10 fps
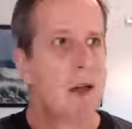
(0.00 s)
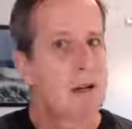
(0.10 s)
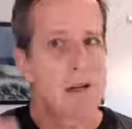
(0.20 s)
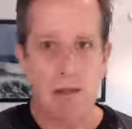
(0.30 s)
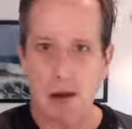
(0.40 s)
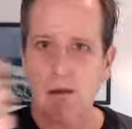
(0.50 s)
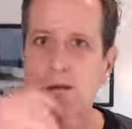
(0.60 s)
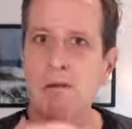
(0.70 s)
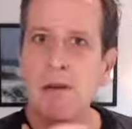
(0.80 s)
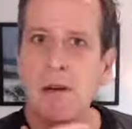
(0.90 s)
So
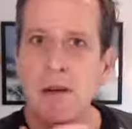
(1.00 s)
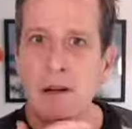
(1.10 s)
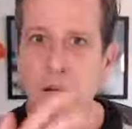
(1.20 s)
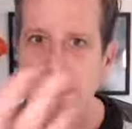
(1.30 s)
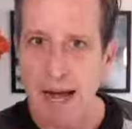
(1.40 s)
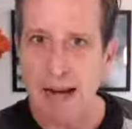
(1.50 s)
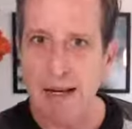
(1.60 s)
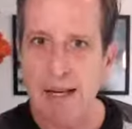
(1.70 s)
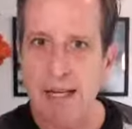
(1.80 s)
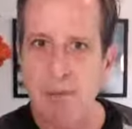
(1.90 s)
that
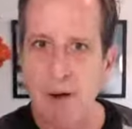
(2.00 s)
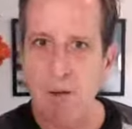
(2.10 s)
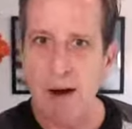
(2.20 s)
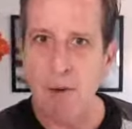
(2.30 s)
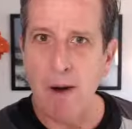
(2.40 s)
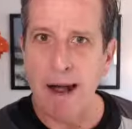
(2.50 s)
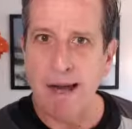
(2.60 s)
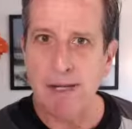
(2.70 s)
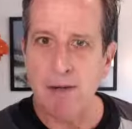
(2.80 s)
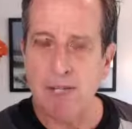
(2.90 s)
leads me right away
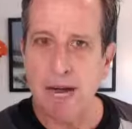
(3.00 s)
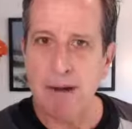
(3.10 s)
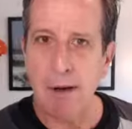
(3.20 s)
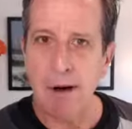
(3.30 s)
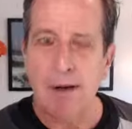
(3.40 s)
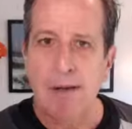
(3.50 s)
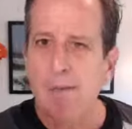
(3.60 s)
to a sidebar.